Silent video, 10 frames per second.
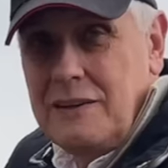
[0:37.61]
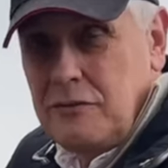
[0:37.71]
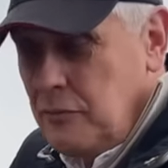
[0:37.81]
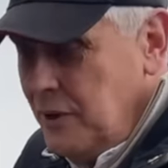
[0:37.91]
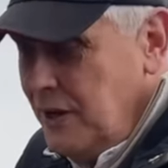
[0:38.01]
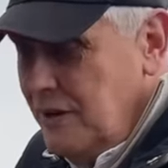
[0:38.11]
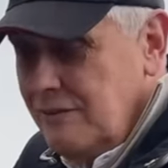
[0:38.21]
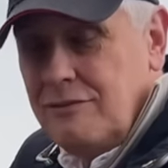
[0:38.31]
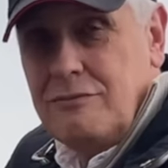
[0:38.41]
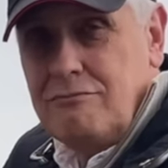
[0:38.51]
From here,
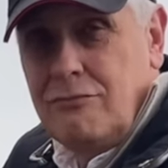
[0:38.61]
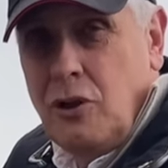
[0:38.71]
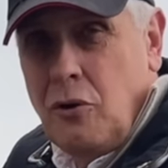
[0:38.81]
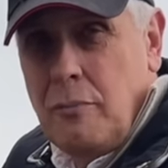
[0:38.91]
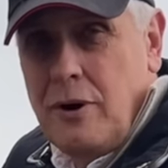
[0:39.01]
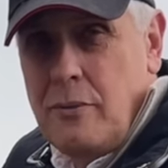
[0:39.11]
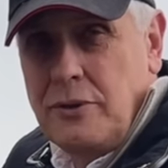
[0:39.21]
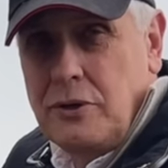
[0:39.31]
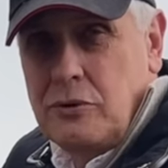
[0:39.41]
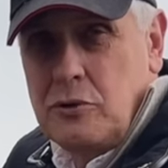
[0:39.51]

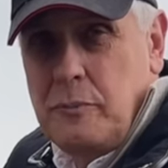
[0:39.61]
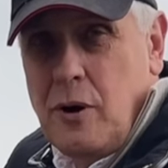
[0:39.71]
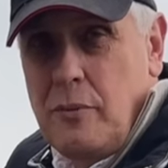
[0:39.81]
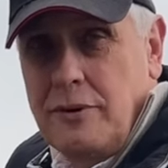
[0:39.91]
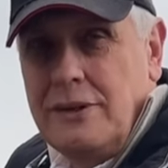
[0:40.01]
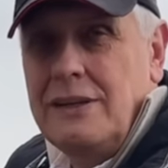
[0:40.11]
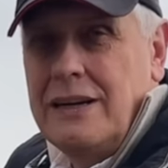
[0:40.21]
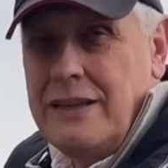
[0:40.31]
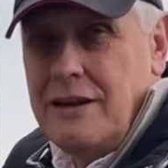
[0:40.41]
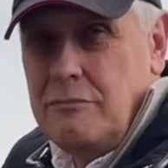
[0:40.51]
longbowmen, crossbowmen,
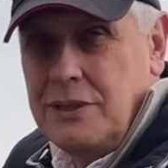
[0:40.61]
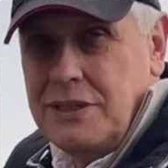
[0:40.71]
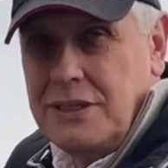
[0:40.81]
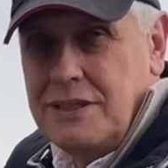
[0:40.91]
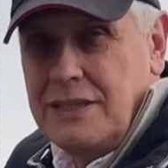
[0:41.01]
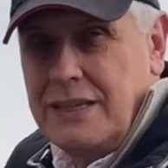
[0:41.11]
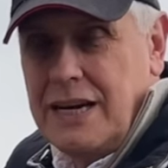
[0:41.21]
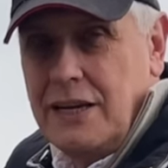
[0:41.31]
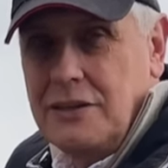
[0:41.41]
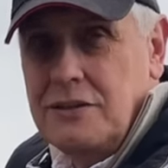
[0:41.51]
and then muskets and
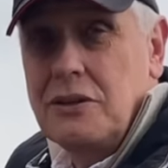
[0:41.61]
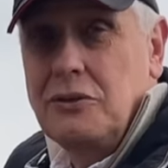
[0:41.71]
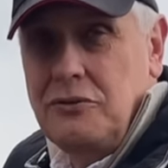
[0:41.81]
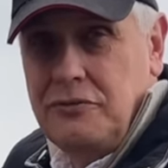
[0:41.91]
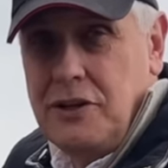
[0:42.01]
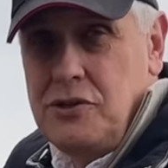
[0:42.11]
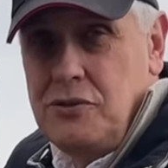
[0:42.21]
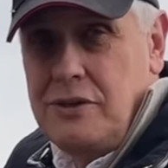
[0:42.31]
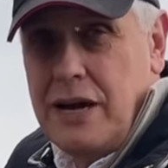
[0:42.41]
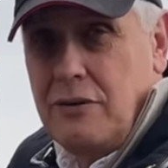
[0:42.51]
cannons could fetch
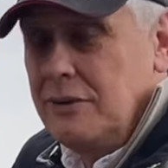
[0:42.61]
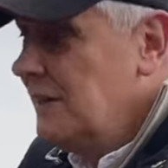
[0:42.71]
you down.